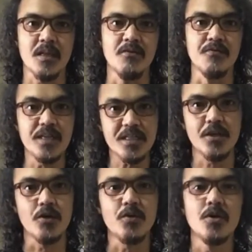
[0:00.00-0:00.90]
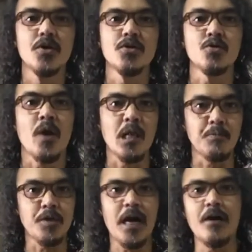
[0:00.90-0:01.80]
video to help
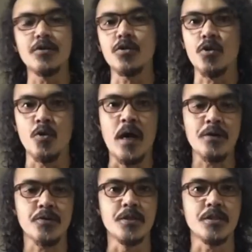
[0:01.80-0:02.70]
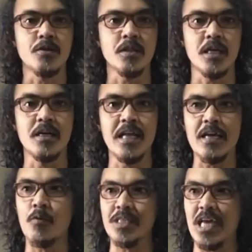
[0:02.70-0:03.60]
you out, co-actors ko there, like
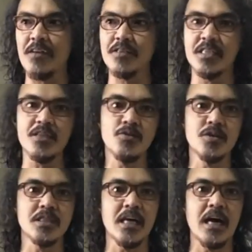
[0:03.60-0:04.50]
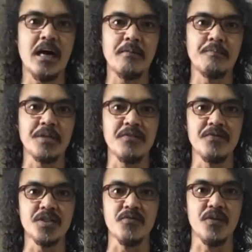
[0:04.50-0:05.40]
what I did dun sa
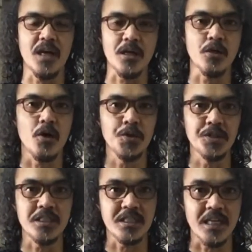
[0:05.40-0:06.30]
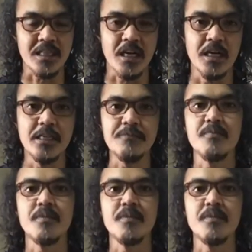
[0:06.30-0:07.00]
previous vlog ko, dun sa set card.